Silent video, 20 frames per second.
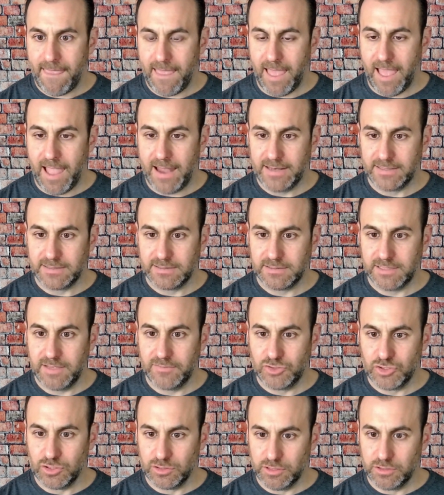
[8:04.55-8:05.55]
And it
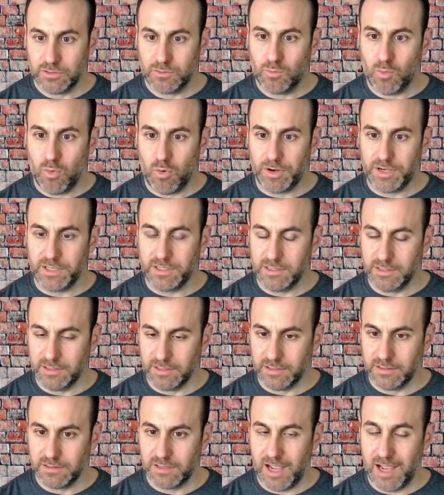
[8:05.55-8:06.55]
gives you a little warning
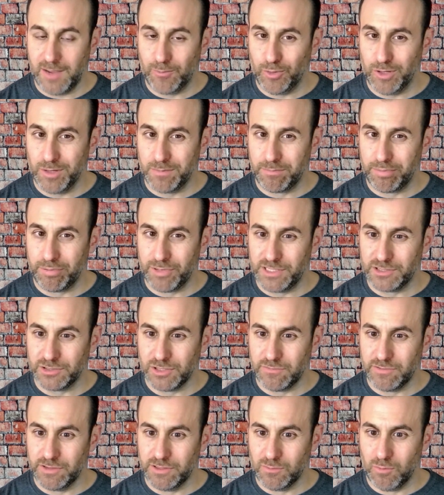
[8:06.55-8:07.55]
here. I wouldn't breeze
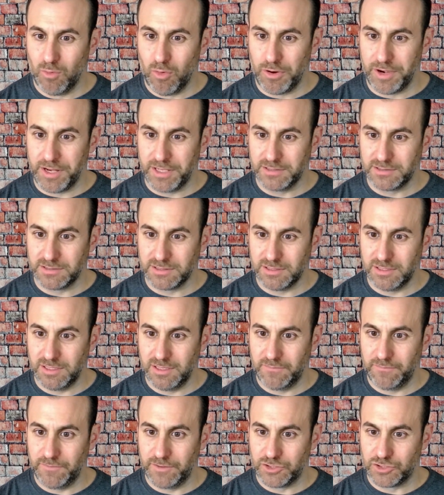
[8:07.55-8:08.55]
over the warnings
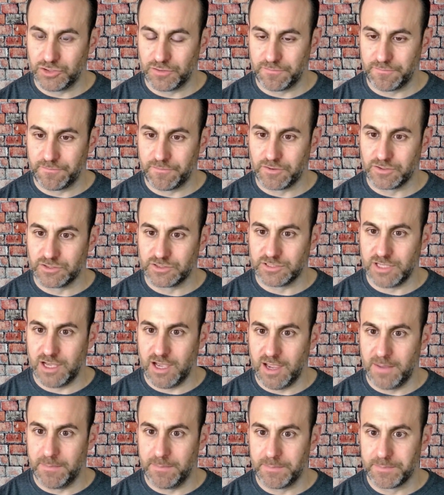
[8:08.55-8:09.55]
if it's your first
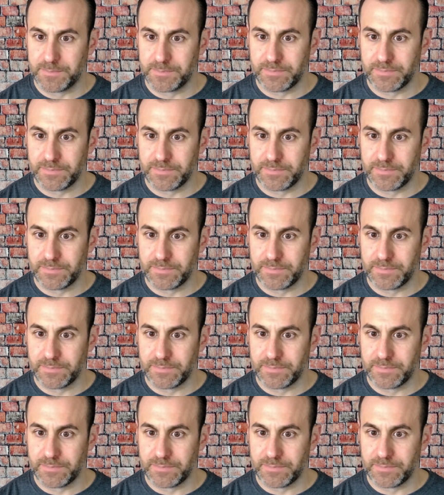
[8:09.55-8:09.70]
time.